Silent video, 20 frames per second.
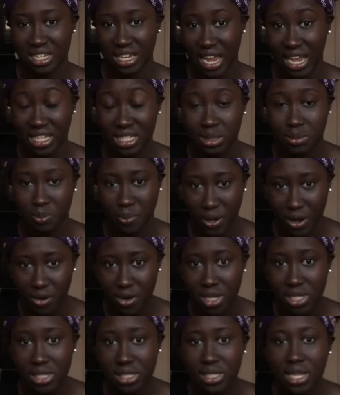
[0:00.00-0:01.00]

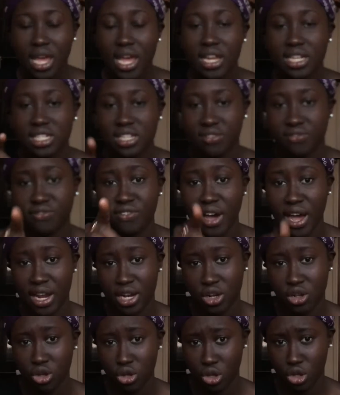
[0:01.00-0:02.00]
experience
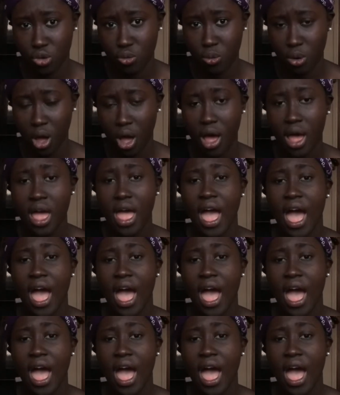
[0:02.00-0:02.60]
define who you are,